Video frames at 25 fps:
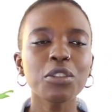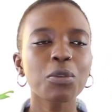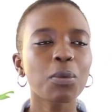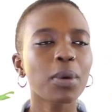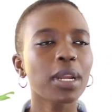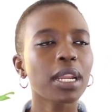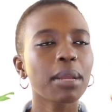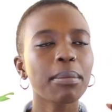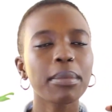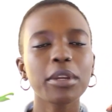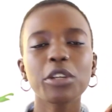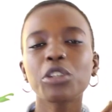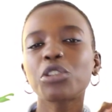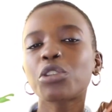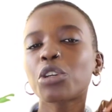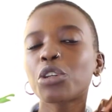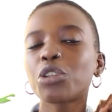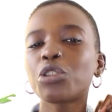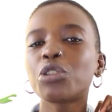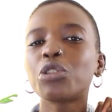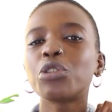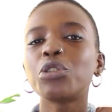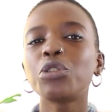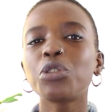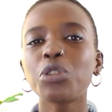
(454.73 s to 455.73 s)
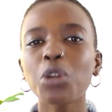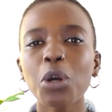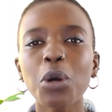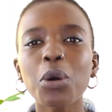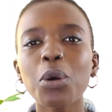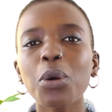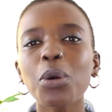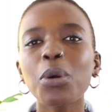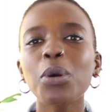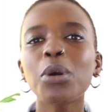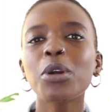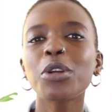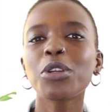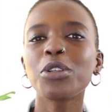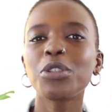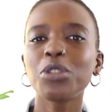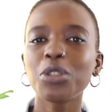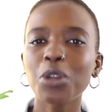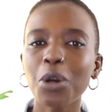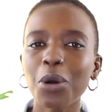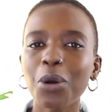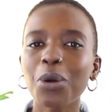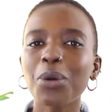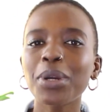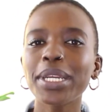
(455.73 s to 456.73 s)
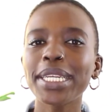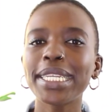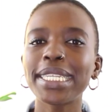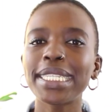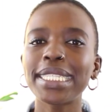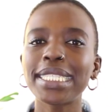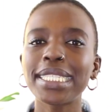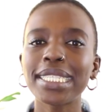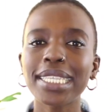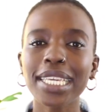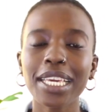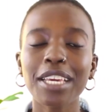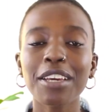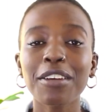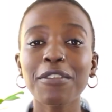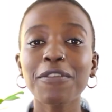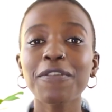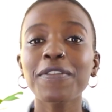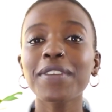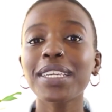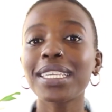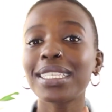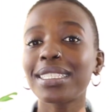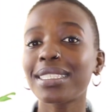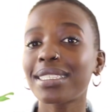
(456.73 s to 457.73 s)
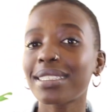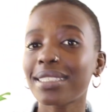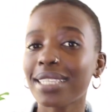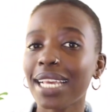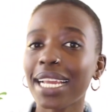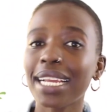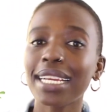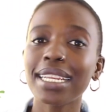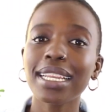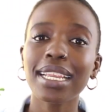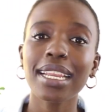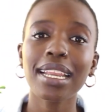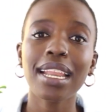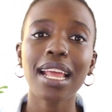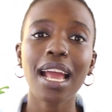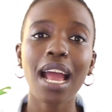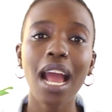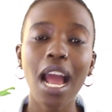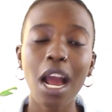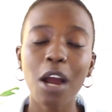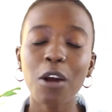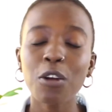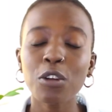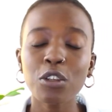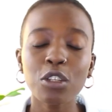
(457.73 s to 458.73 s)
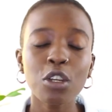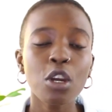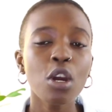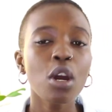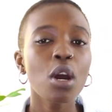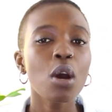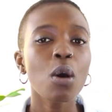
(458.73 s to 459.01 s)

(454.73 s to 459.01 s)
You want to make sure you know your ETF inside and out.